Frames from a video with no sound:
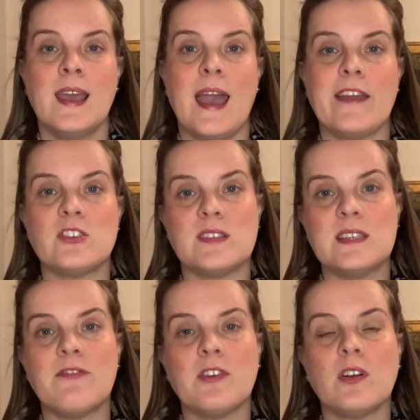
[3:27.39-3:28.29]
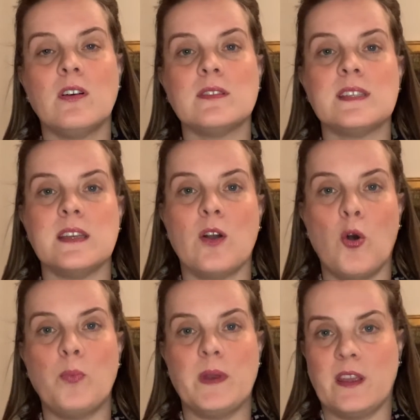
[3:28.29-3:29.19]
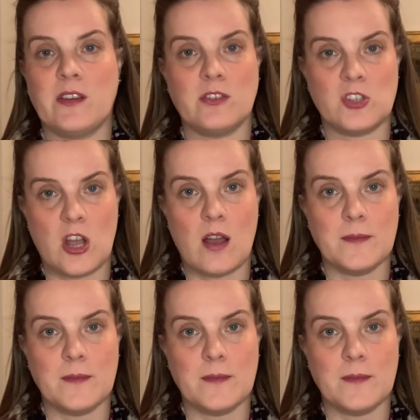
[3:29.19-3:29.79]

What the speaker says: and just difficulty opening your jaw.